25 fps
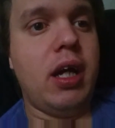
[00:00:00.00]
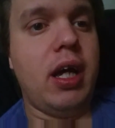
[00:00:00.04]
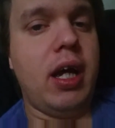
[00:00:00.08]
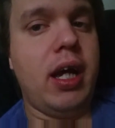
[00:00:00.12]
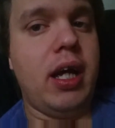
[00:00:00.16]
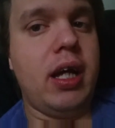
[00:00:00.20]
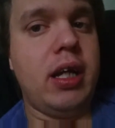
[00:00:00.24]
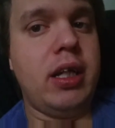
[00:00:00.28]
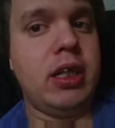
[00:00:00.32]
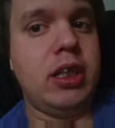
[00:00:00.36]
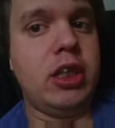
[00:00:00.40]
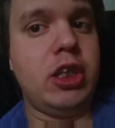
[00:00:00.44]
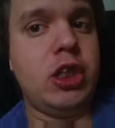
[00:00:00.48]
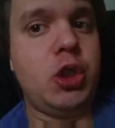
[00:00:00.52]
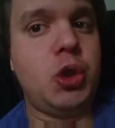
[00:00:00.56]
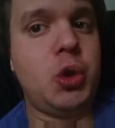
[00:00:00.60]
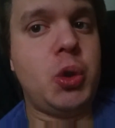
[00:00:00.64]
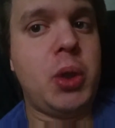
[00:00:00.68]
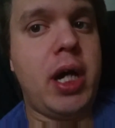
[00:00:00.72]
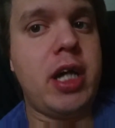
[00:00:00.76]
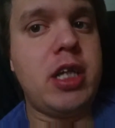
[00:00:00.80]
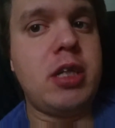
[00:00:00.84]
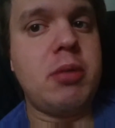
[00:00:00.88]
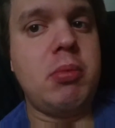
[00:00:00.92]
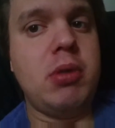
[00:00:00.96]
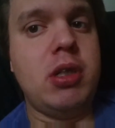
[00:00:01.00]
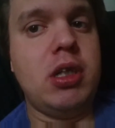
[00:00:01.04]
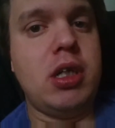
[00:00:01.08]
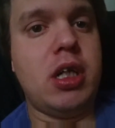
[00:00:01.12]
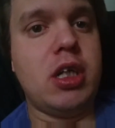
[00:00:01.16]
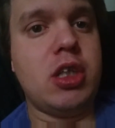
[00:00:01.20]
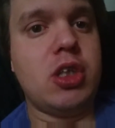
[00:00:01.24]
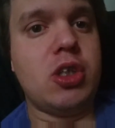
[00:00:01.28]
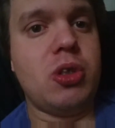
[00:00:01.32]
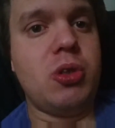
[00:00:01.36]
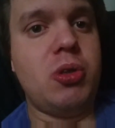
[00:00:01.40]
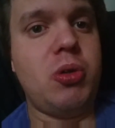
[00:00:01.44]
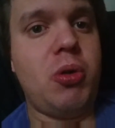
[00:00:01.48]
And it just drives me
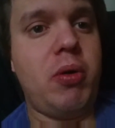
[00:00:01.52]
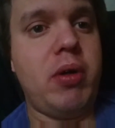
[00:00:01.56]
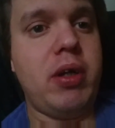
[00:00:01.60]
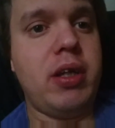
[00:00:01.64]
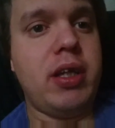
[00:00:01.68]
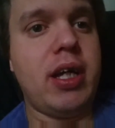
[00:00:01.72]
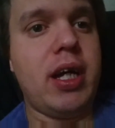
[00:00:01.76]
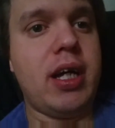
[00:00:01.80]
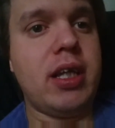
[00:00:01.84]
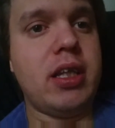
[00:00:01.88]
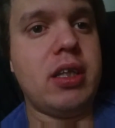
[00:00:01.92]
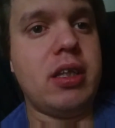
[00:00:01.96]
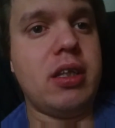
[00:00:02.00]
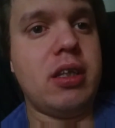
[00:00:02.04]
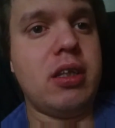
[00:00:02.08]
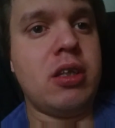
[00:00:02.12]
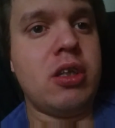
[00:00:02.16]
nuts knowing that